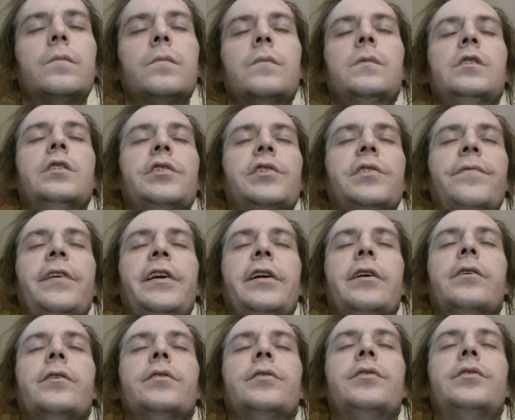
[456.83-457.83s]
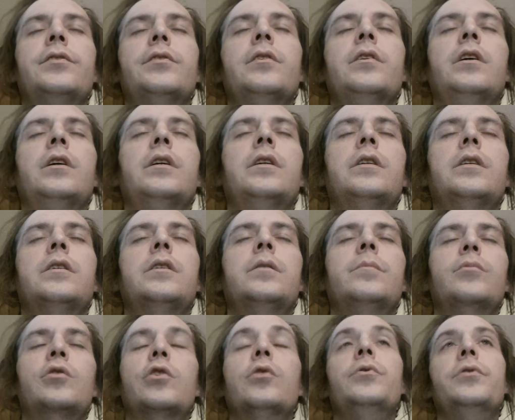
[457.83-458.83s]
the spheres,
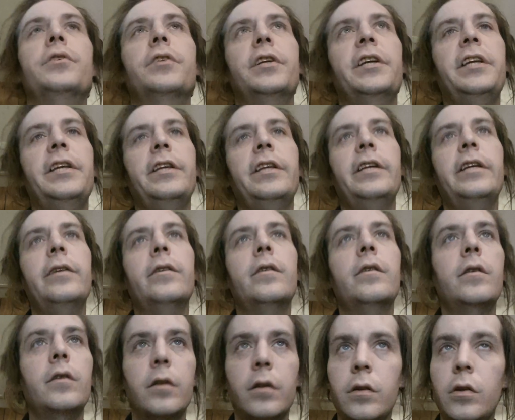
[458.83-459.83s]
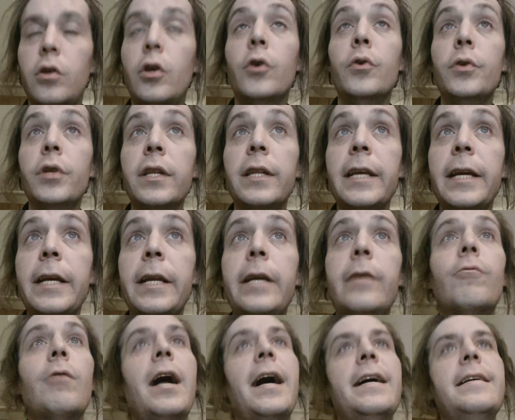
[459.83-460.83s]
kundalini
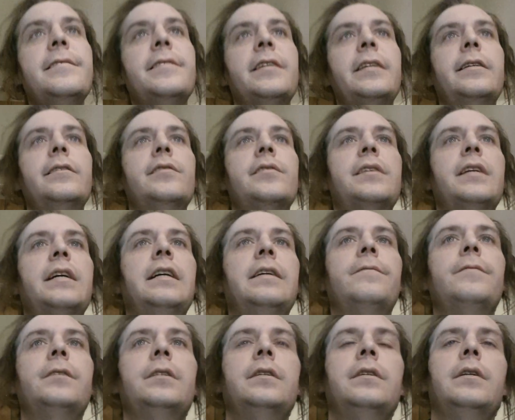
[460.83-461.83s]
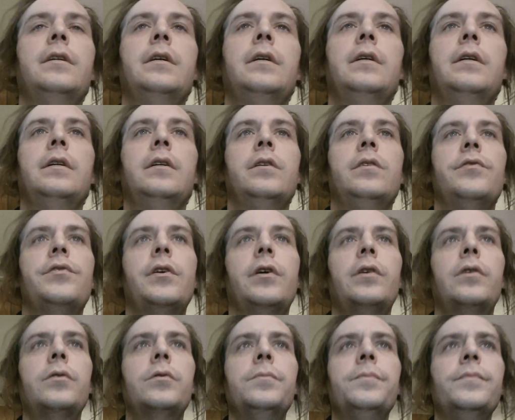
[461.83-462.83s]
rising and stuff.
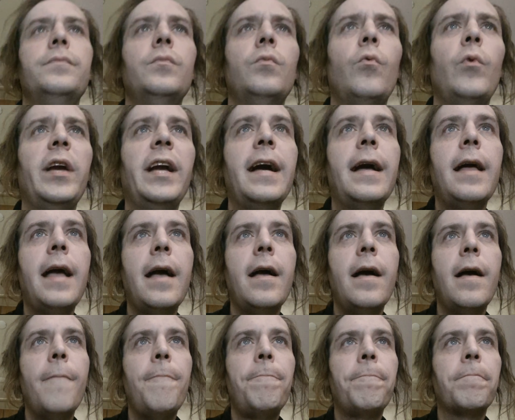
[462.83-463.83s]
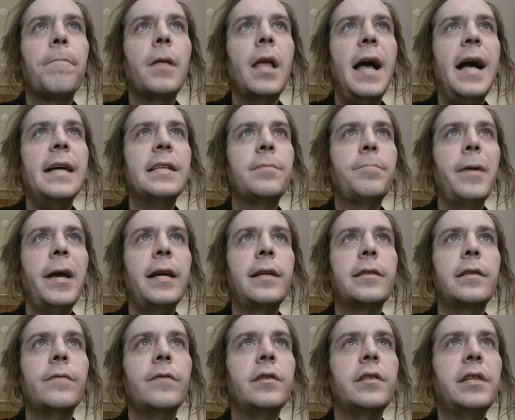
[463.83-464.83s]
So we got aspects
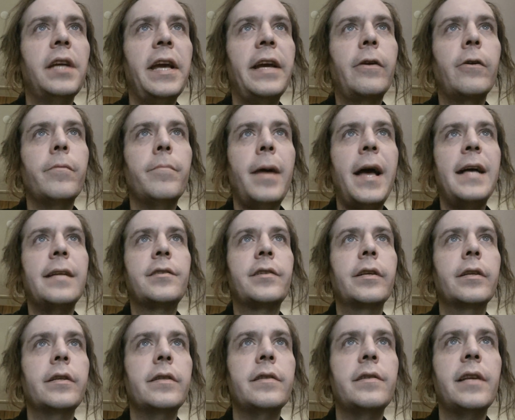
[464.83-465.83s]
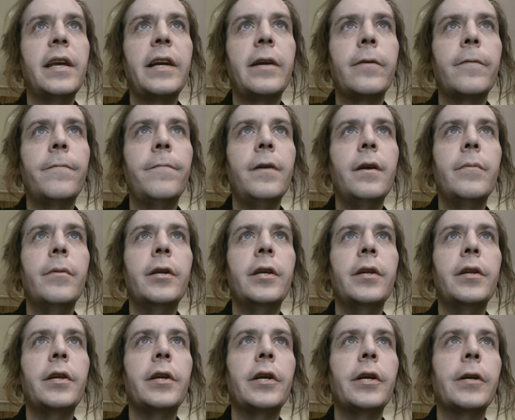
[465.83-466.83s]
of the sacred masculine, sacred feminine
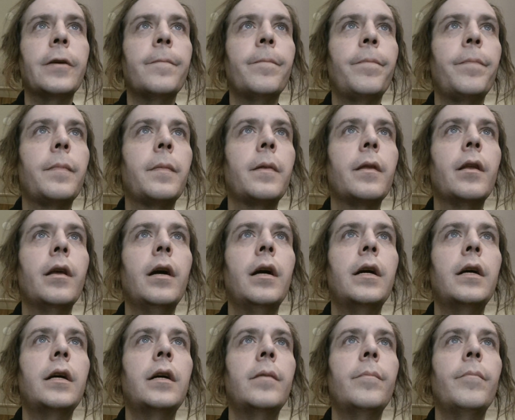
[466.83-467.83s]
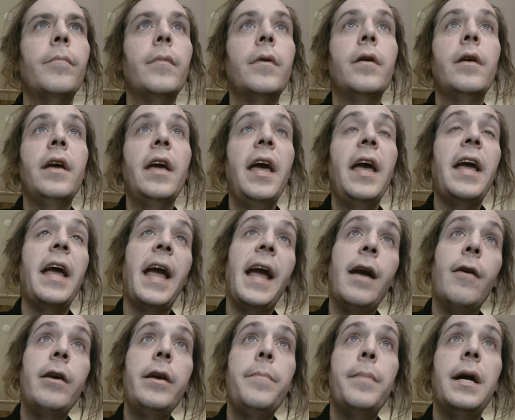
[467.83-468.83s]
here. A
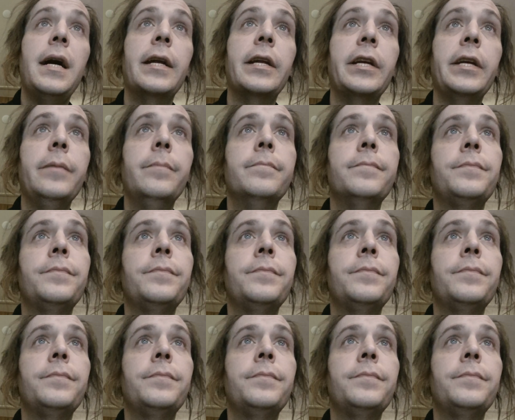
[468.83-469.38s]
hairy body,